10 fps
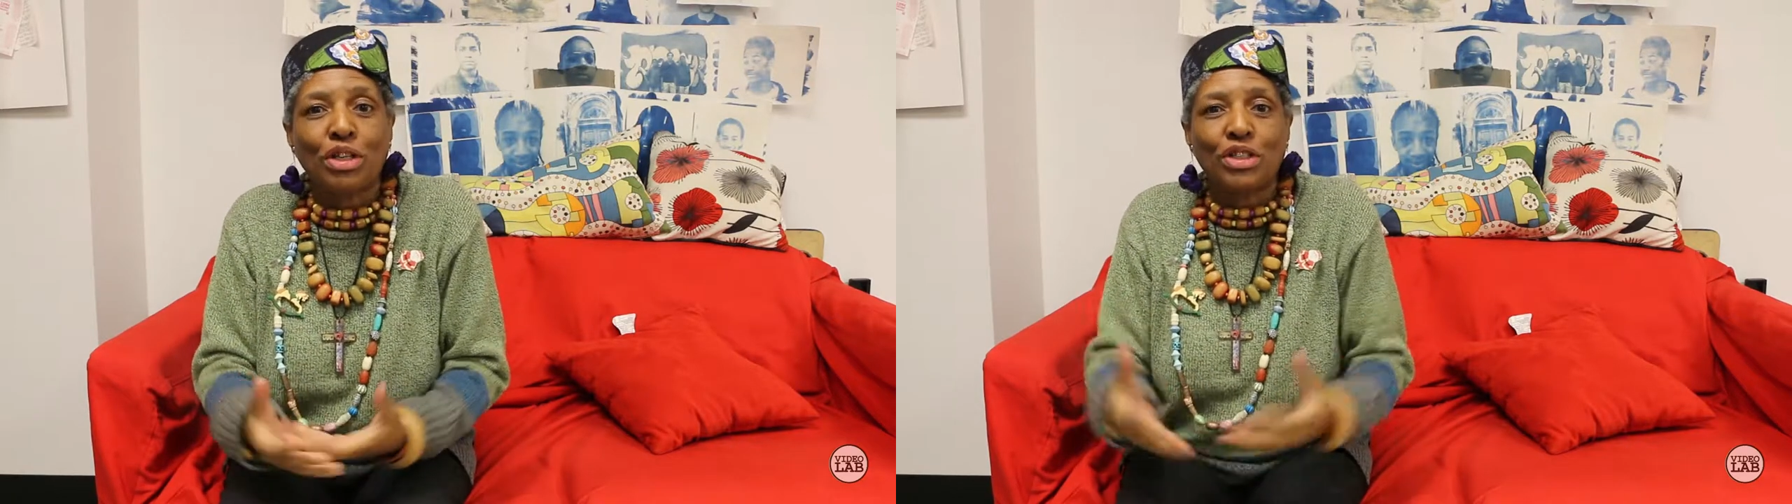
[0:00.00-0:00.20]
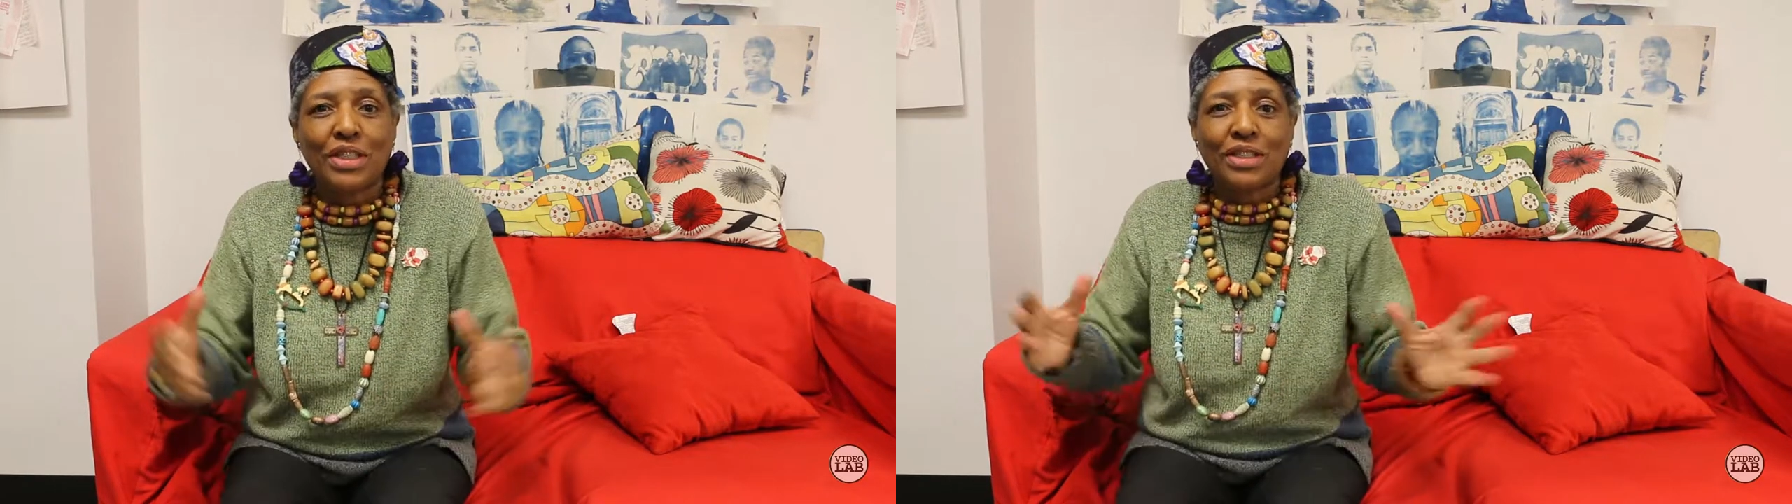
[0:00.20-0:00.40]

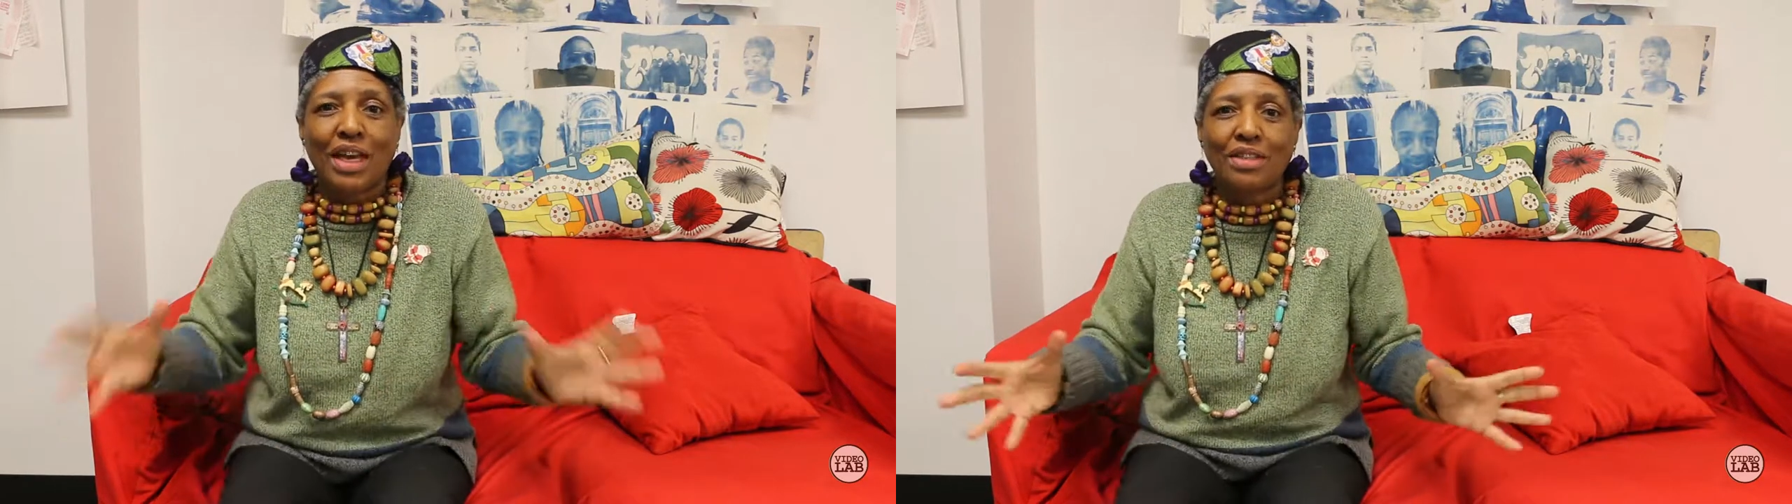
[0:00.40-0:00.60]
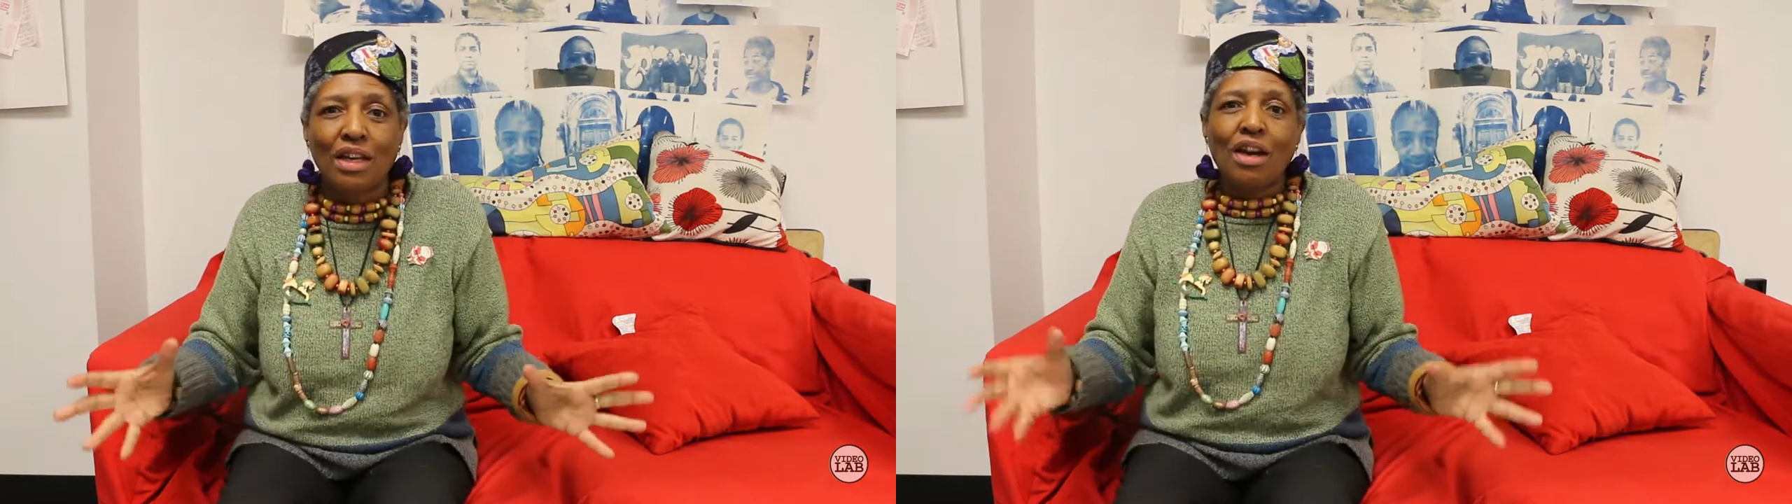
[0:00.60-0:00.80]
And she
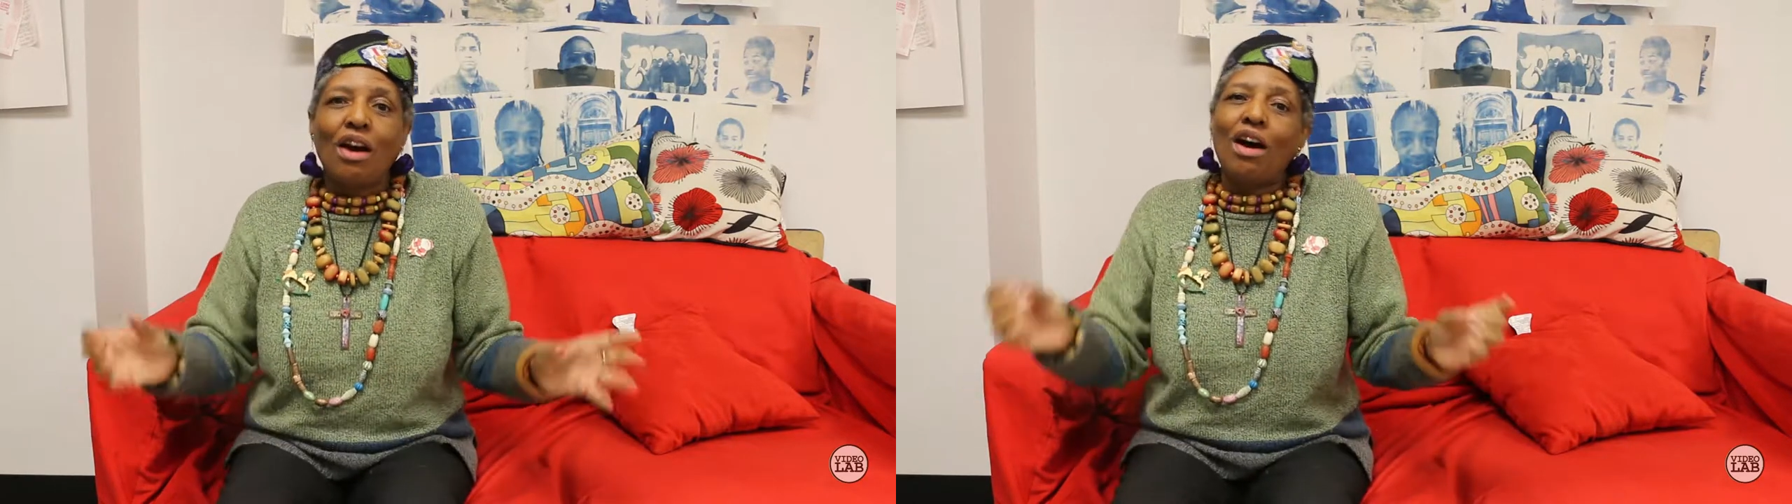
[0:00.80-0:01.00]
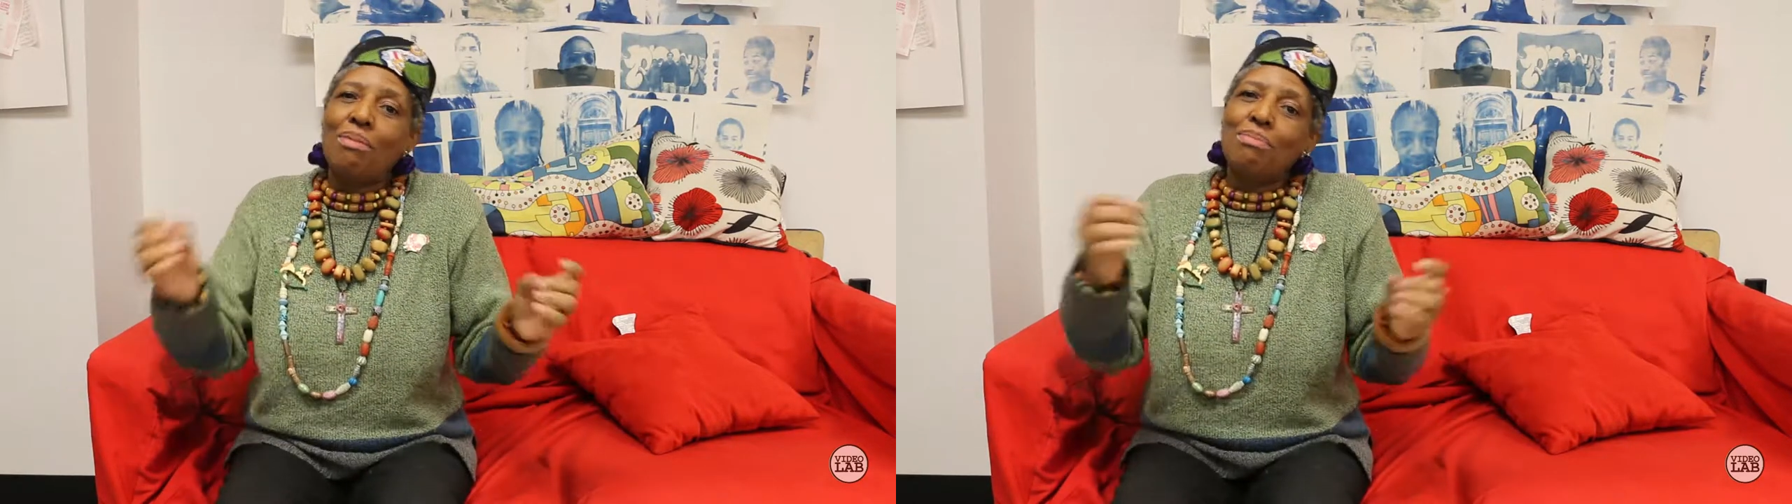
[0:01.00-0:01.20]
says
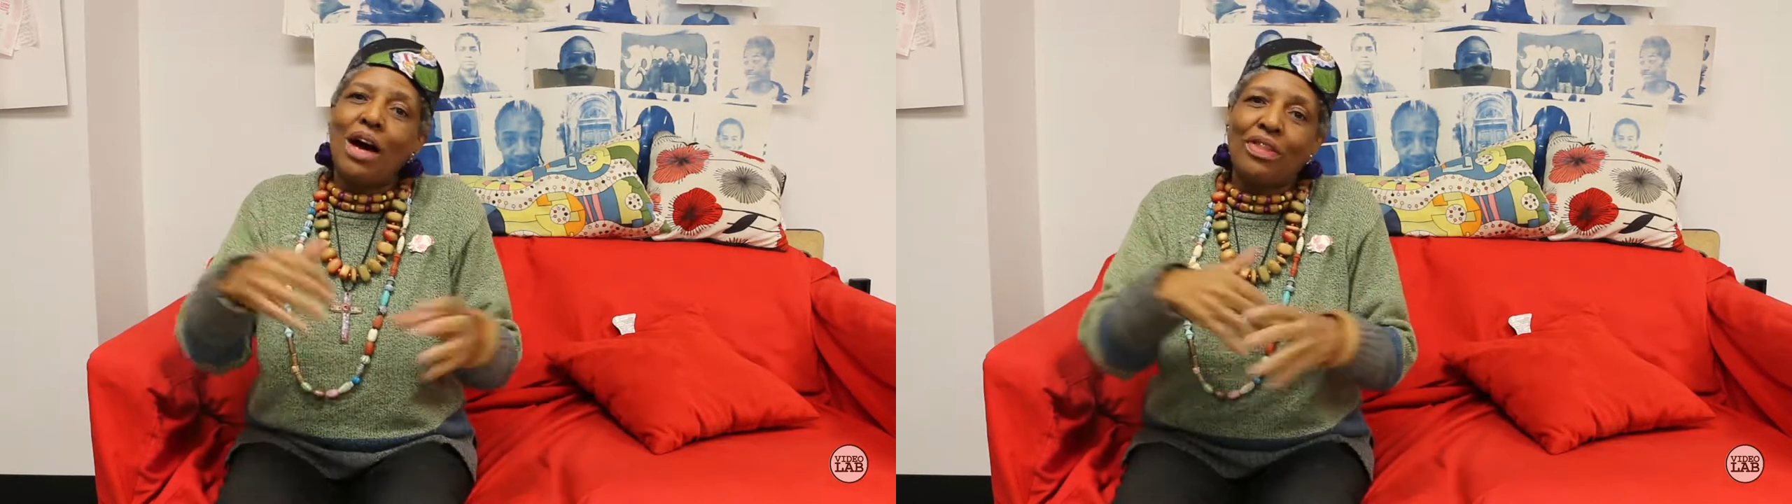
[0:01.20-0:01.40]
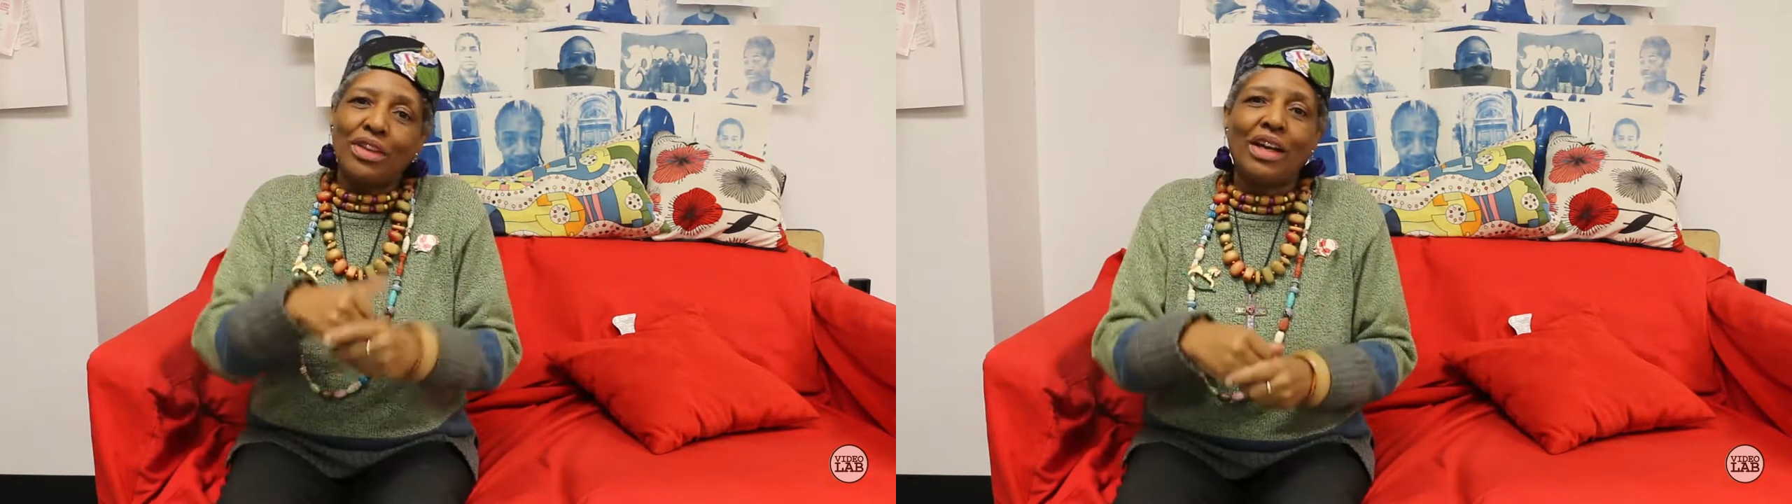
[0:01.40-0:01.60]
her
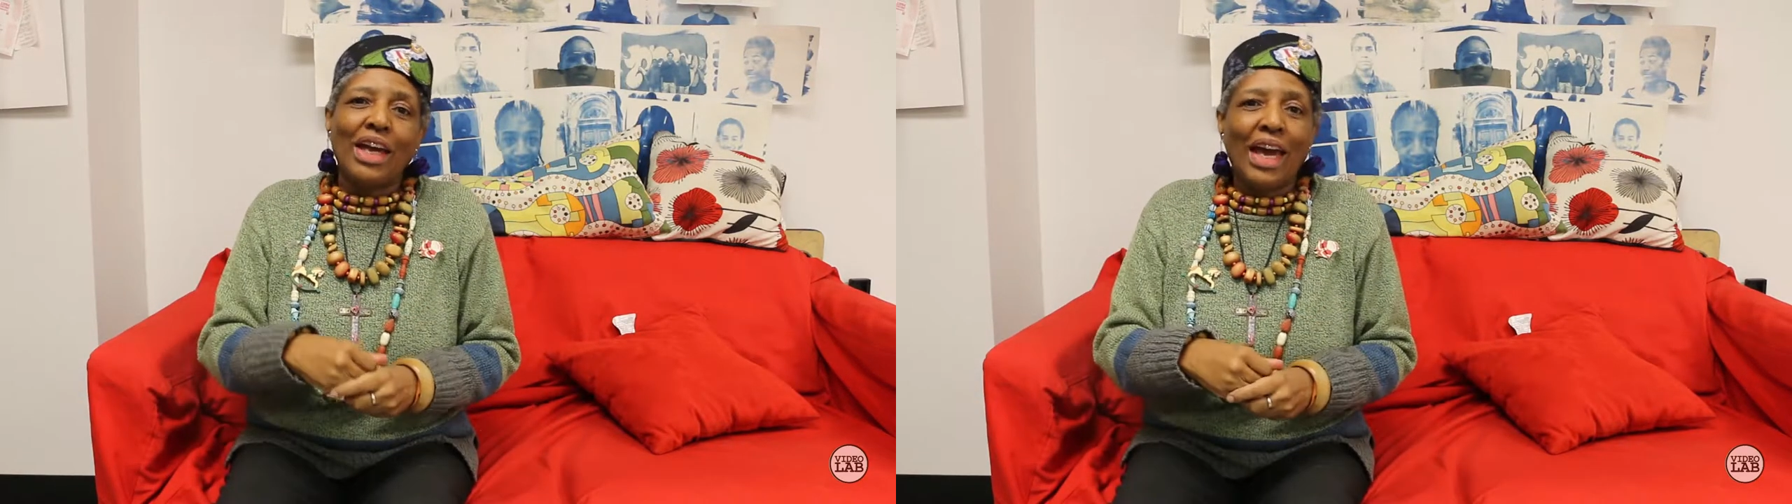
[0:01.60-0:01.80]
mother